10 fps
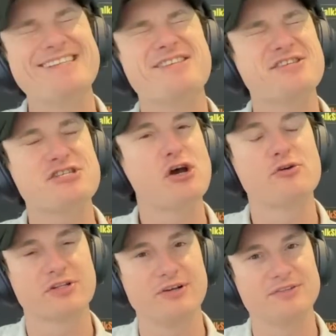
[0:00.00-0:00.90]
It's so
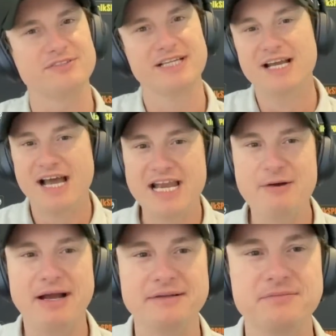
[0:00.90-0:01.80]
close.
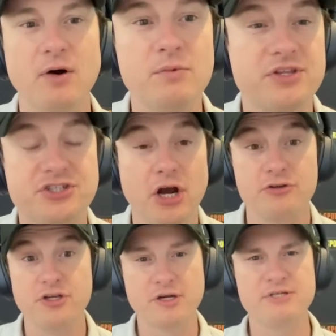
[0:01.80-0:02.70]
Anyway, on with the show. You're
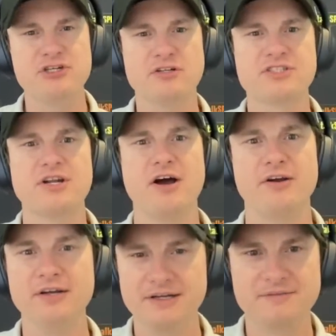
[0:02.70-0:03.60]
going to be shocked to
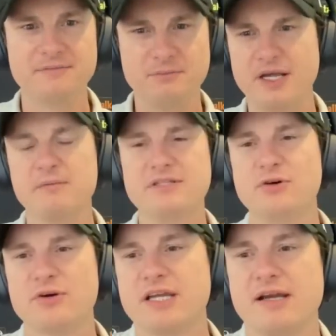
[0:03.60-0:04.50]
know we're going to be talking